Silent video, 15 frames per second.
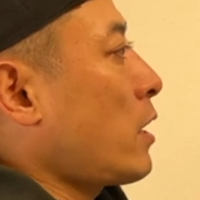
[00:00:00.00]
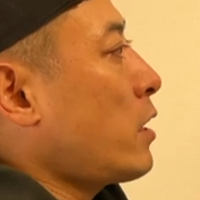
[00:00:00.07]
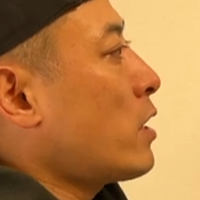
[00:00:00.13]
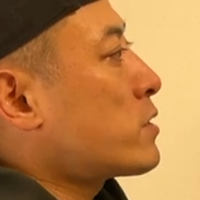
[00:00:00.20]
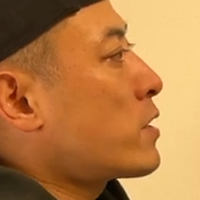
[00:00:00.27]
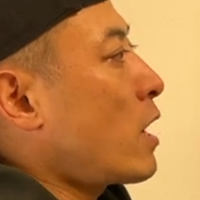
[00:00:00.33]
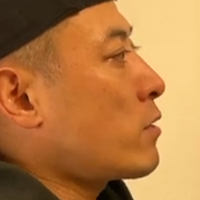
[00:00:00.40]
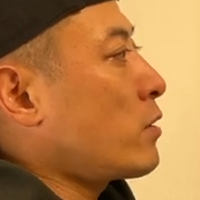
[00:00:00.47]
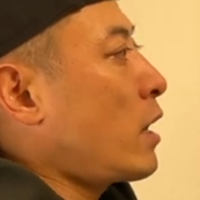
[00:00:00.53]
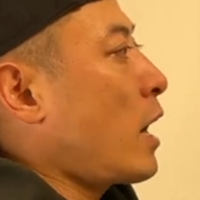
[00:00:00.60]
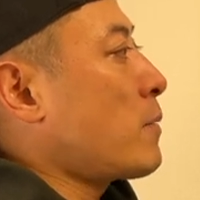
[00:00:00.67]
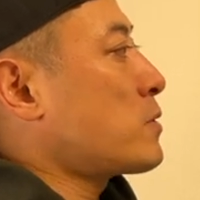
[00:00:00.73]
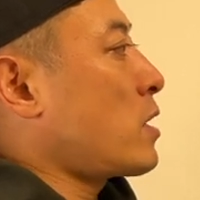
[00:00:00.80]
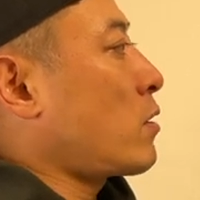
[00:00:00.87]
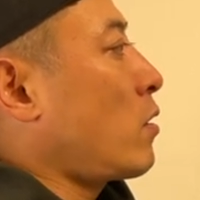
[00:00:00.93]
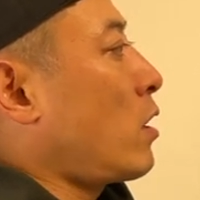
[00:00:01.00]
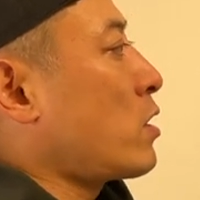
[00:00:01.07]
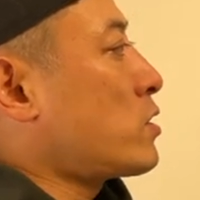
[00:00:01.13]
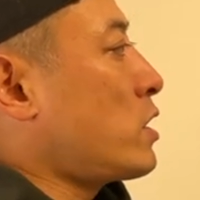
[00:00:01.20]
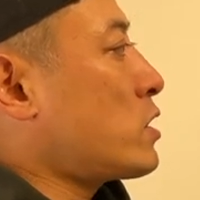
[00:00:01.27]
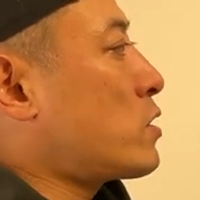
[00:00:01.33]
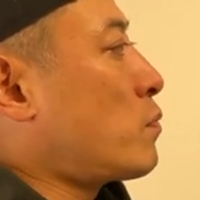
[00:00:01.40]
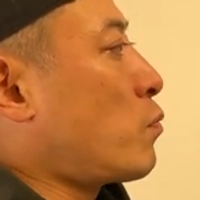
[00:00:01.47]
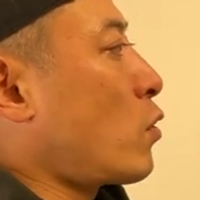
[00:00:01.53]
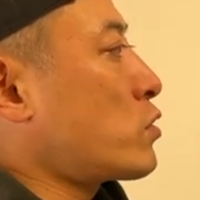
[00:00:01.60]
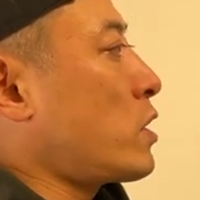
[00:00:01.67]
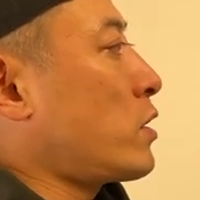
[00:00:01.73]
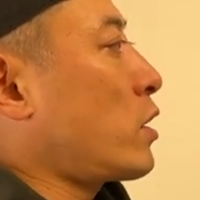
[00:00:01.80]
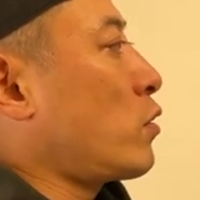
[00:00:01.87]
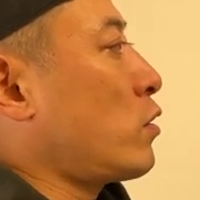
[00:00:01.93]
here's Gartner hype cycle analysis,
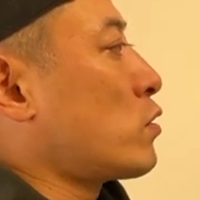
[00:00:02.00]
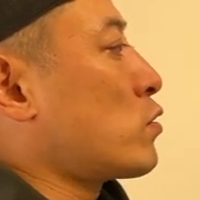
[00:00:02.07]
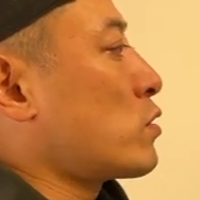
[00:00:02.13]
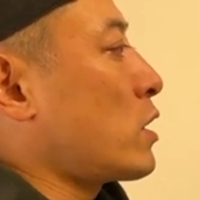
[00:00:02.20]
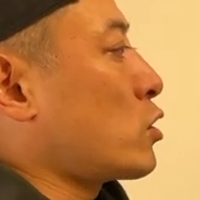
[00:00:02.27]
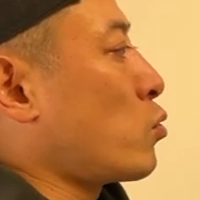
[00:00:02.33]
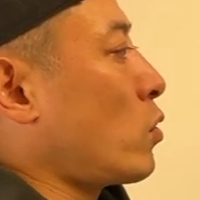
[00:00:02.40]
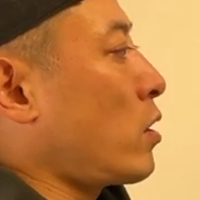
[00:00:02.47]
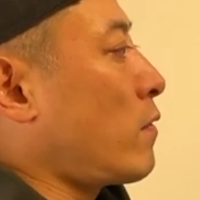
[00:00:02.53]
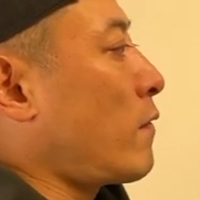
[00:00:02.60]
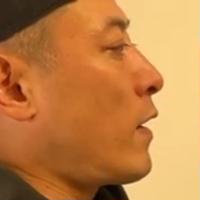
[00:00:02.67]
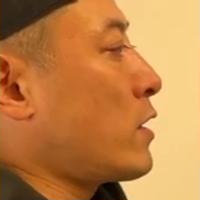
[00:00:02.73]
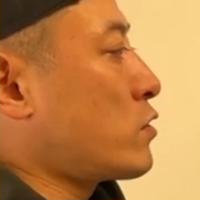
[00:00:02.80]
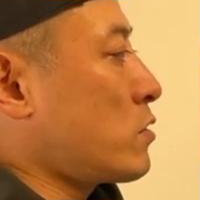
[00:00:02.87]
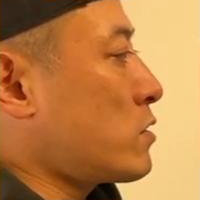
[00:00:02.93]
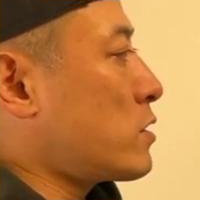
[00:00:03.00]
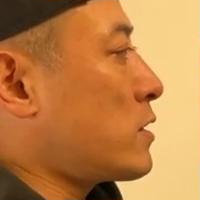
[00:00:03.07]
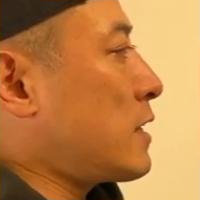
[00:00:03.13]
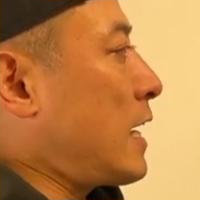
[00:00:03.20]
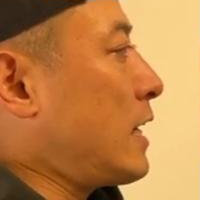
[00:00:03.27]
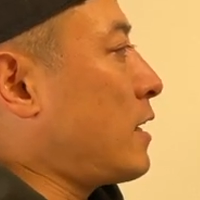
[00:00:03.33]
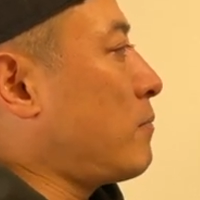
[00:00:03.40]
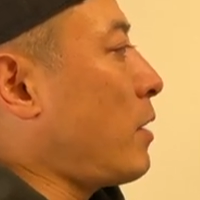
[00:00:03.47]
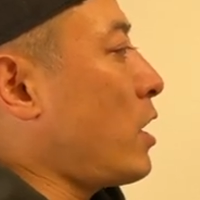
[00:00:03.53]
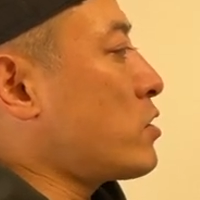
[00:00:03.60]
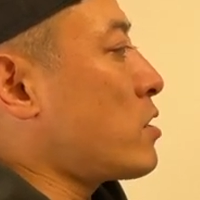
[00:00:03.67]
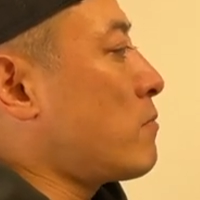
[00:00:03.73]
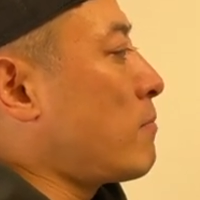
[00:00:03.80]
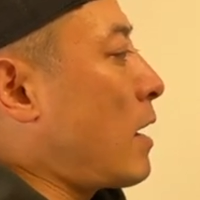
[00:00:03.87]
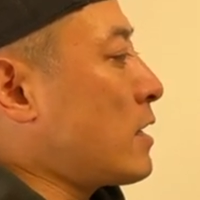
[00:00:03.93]
blockchain technology 2021 versions, and a
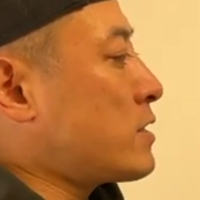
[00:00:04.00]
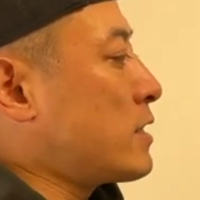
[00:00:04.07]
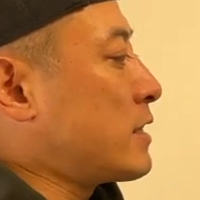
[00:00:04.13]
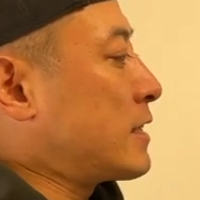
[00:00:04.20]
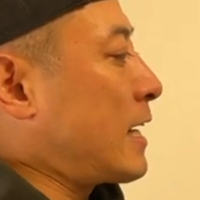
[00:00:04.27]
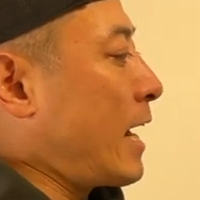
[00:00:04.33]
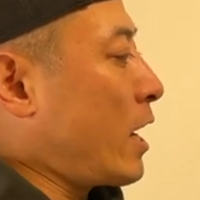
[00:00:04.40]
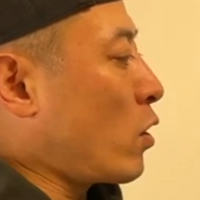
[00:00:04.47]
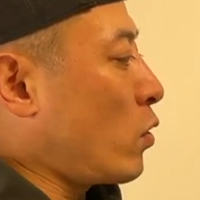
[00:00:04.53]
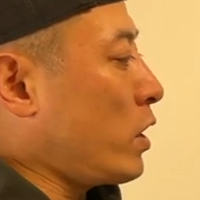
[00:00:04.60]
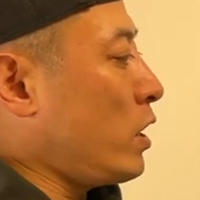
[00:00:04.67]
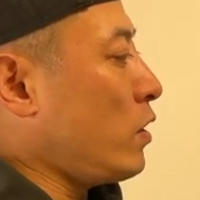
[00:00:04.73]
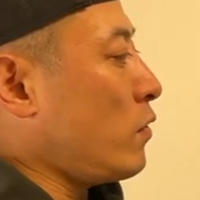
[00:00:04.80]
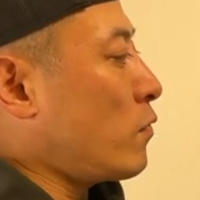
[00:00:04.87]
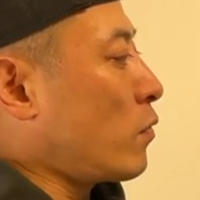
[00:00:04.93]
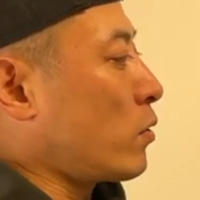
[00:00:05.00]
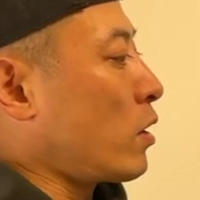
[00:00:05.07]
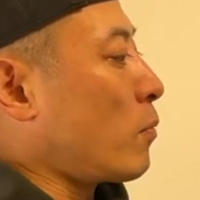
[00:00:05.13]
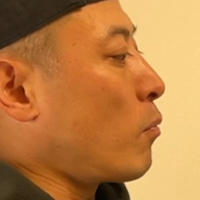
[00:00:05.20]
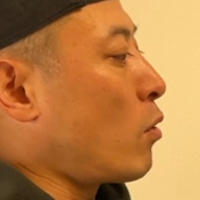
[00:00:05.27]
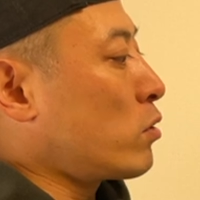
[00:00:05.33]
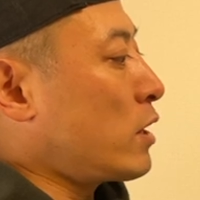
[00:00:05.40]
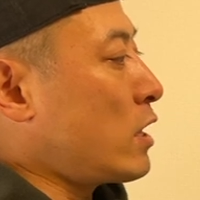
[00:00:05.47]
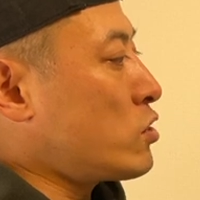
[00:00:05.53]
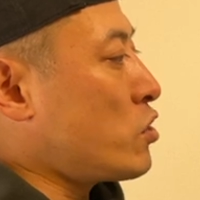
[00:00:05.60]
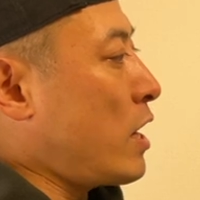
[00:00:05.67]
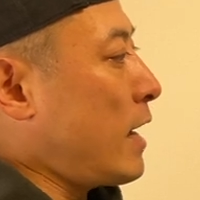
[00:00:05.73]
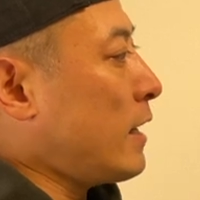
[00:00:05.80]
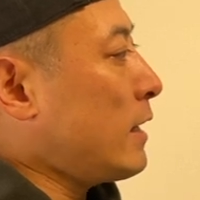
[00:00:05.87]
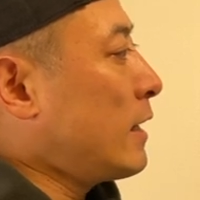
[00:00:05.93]
major matching category for the
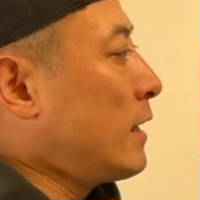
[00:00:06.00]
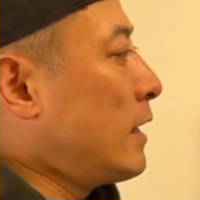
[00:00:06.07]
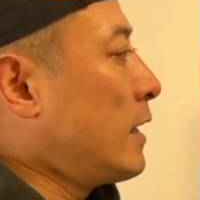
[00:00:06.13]
multi-chain.